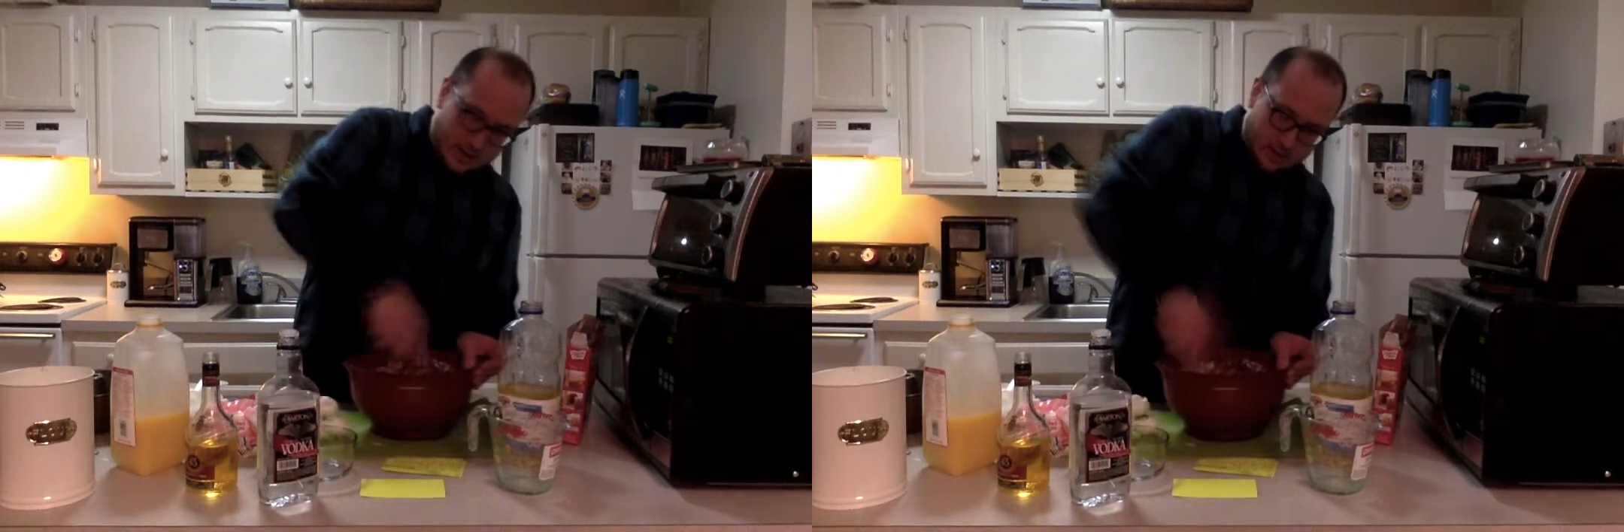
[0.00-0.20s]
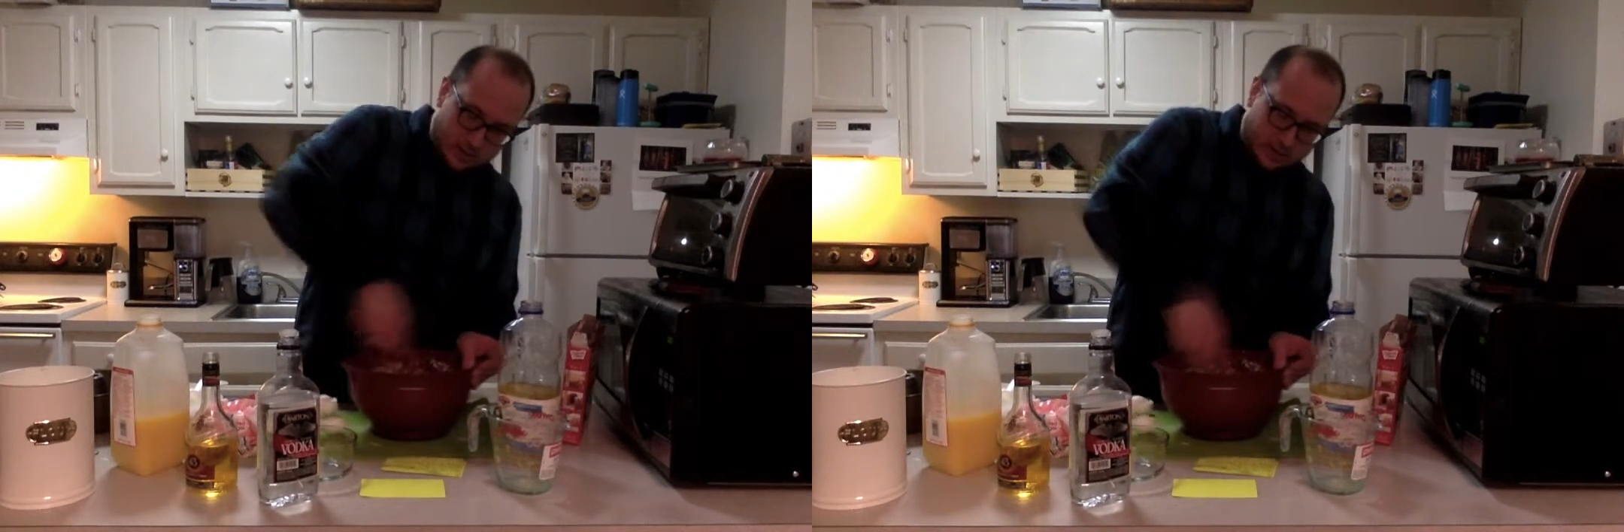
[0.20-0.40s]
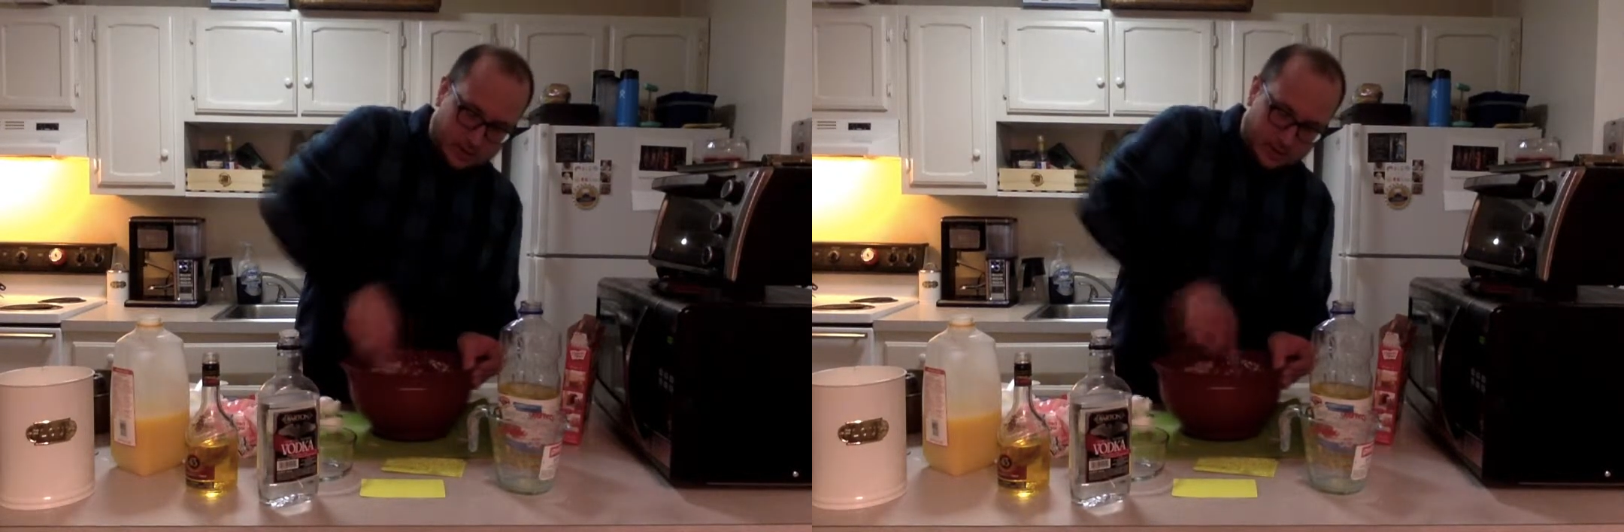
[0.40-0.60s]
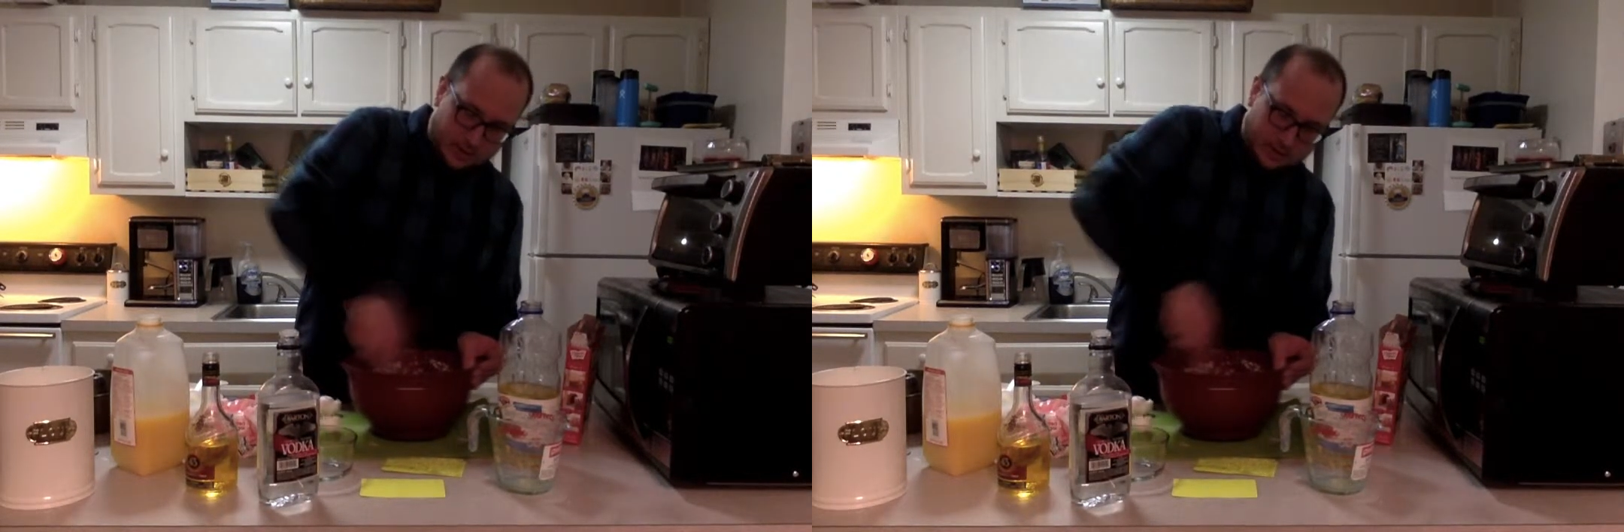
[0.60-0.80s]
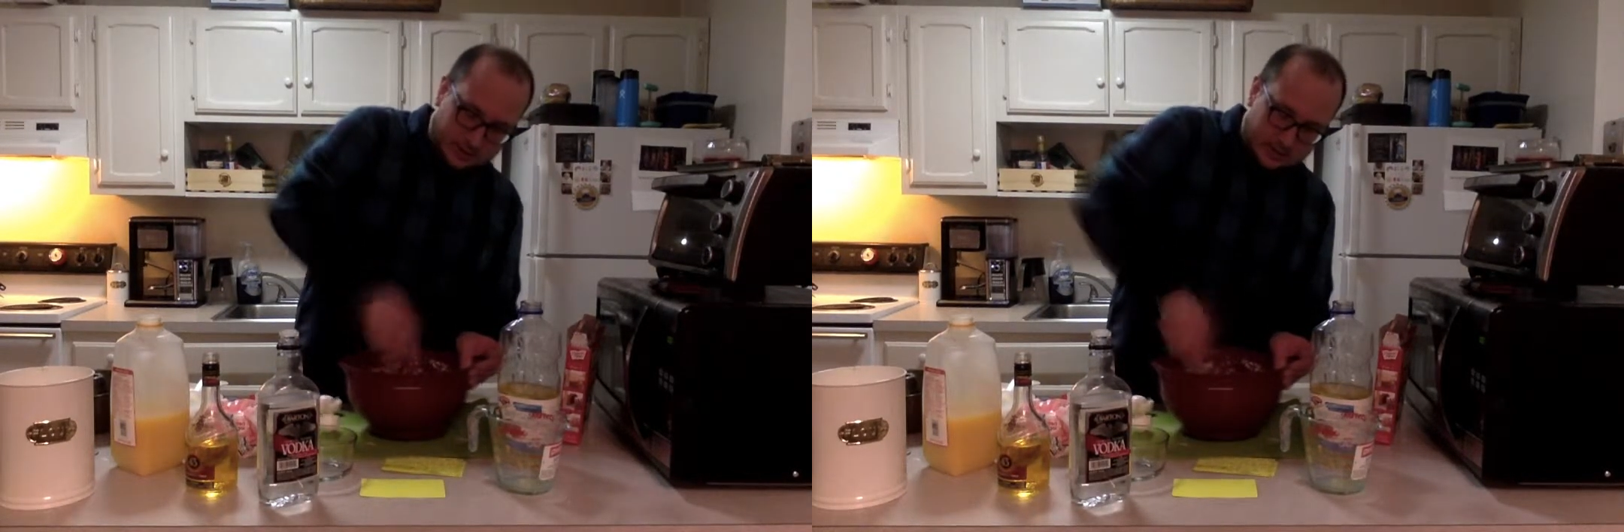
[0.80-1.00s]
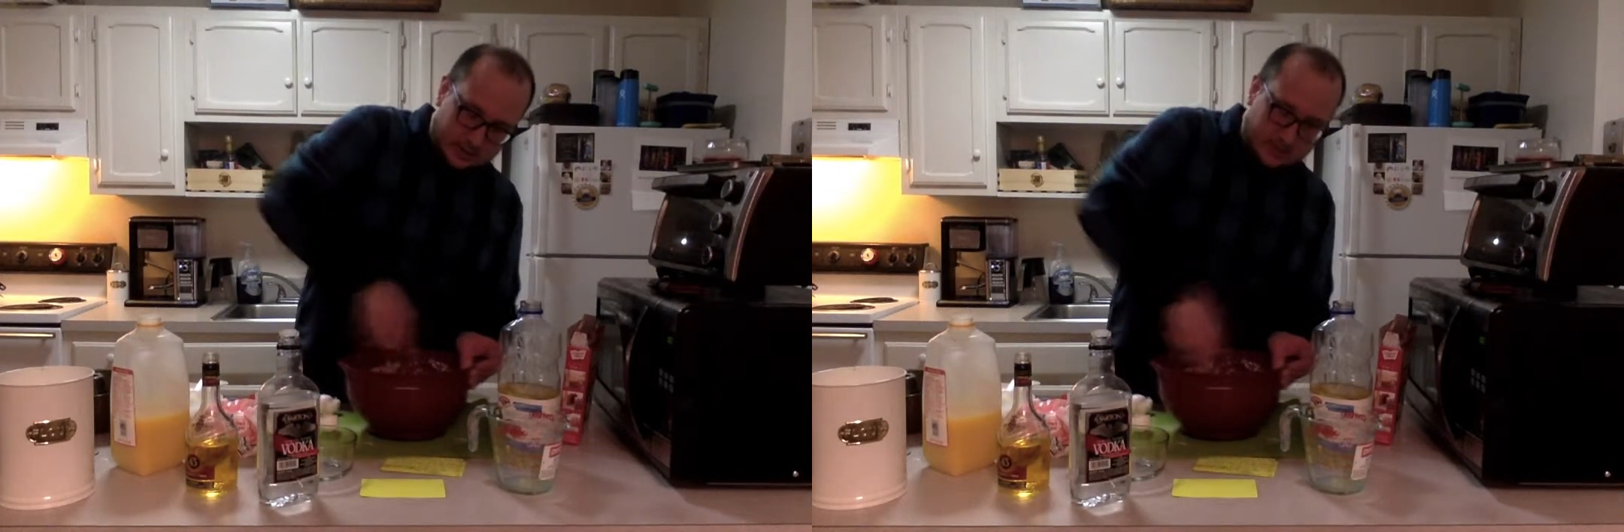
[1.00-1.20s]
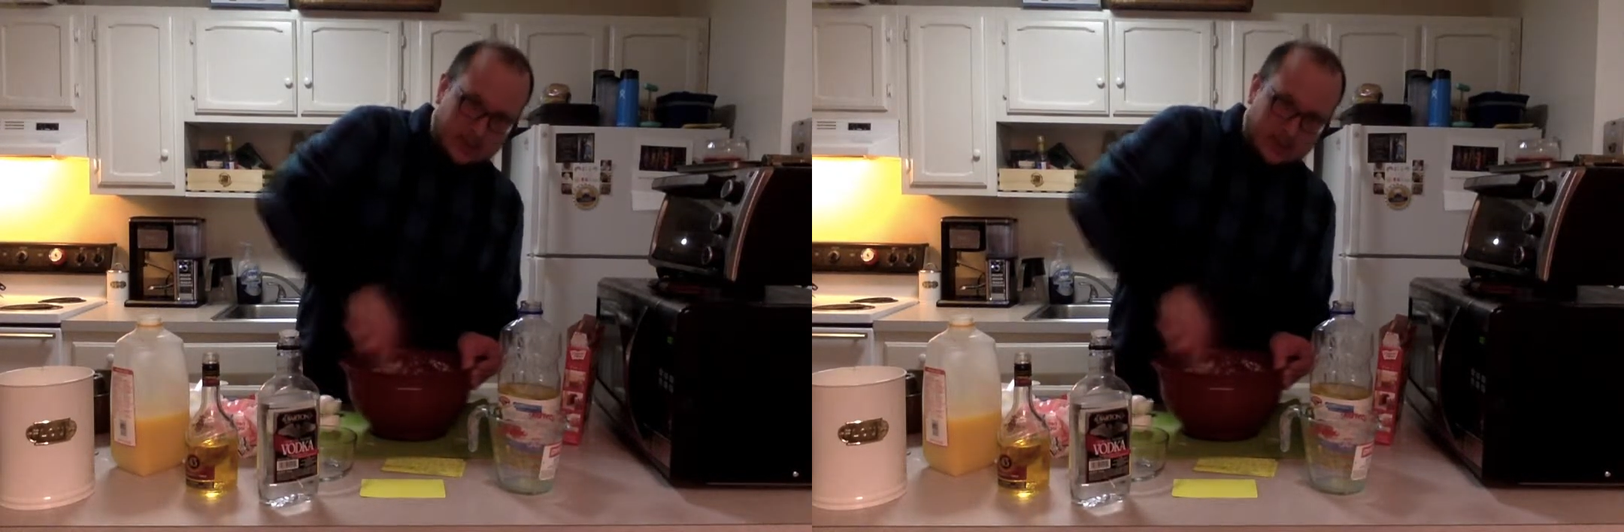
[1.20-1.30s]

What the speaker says: We're going to mix it